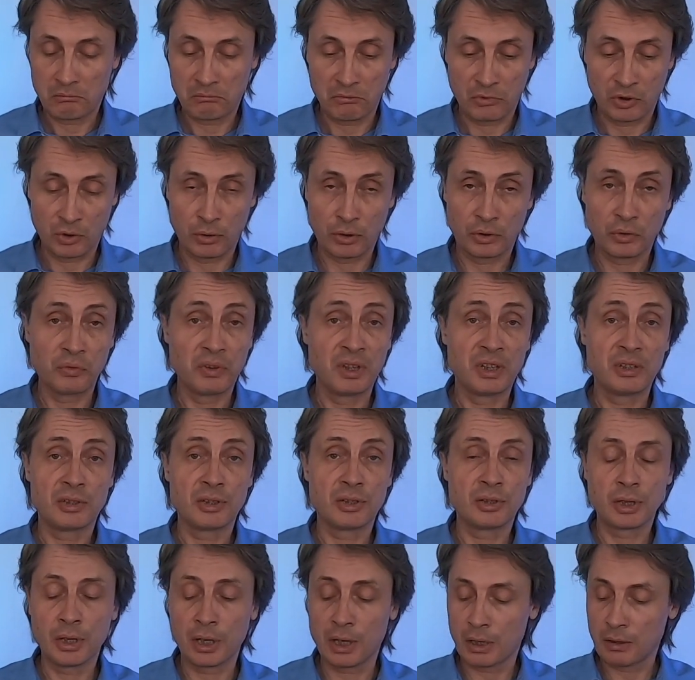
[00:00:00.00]
not windy
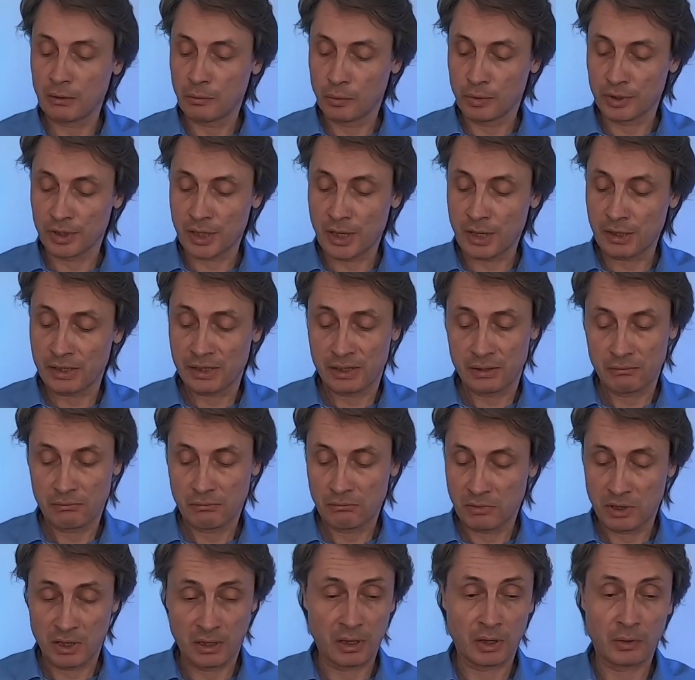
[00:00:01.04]
day with us,
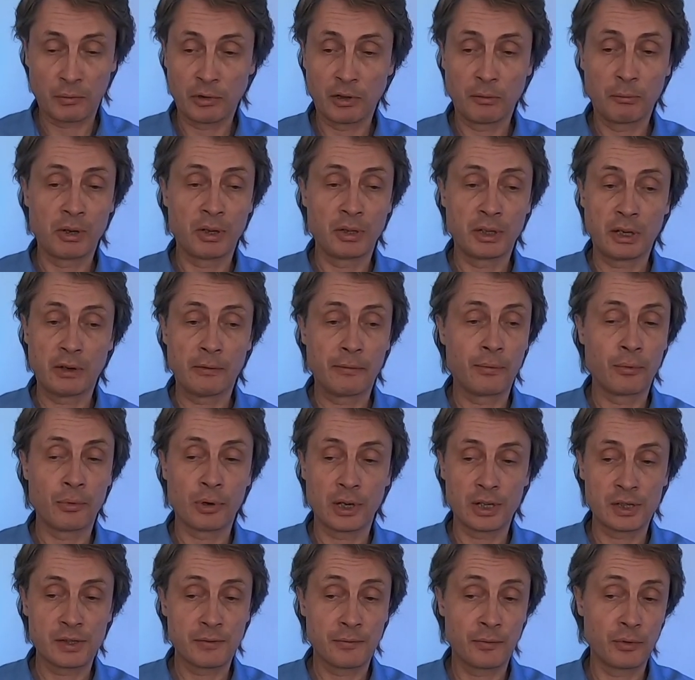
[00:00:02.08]
and it will be enough for
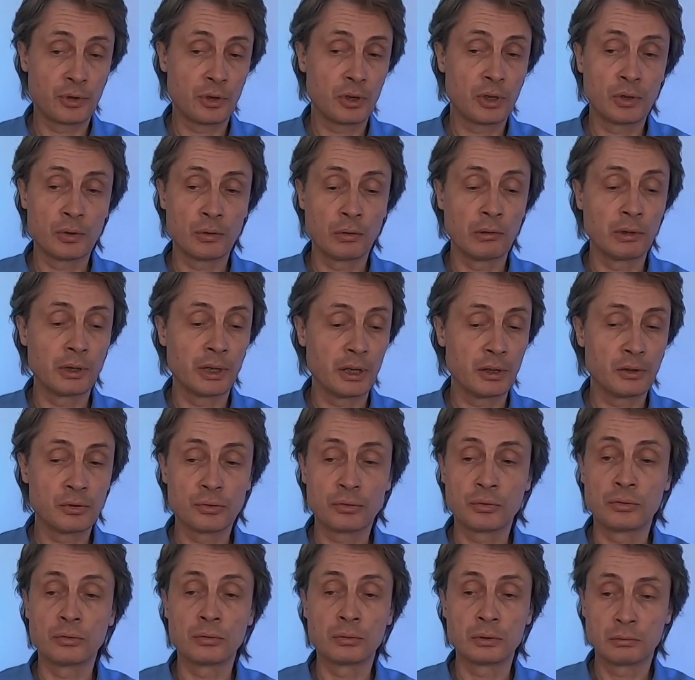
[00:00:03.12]
us for the whole day to
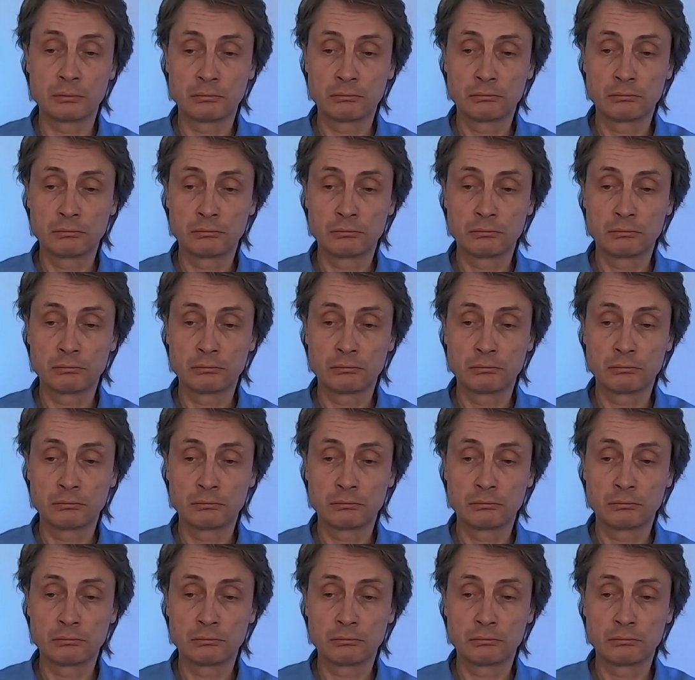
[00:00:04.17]
cook.